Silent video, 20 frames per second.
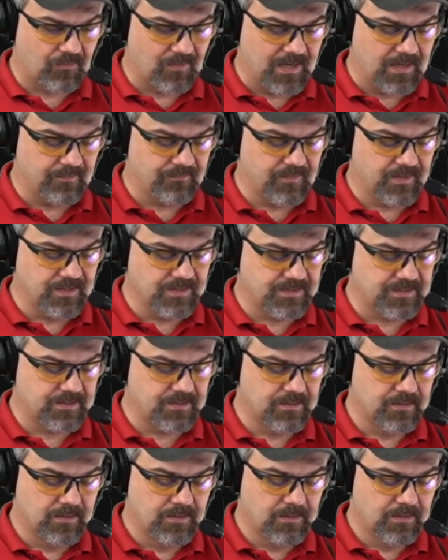around
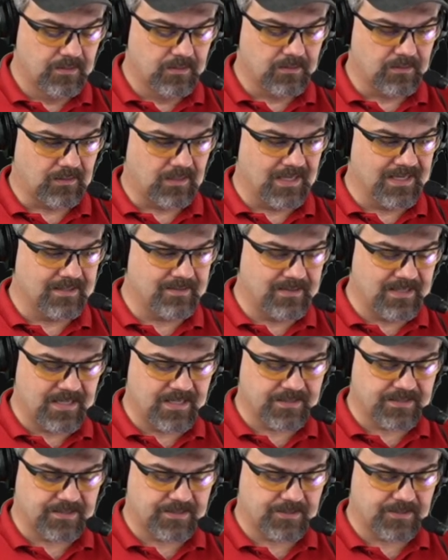this like
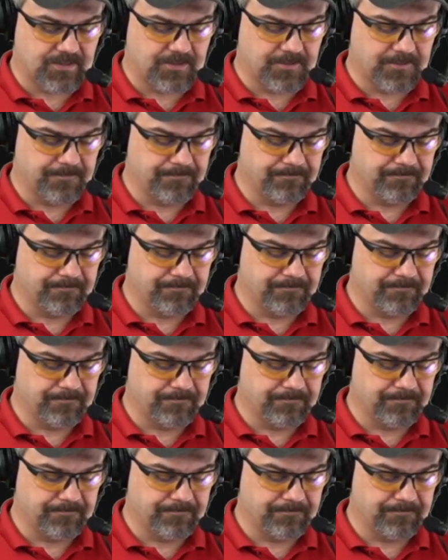this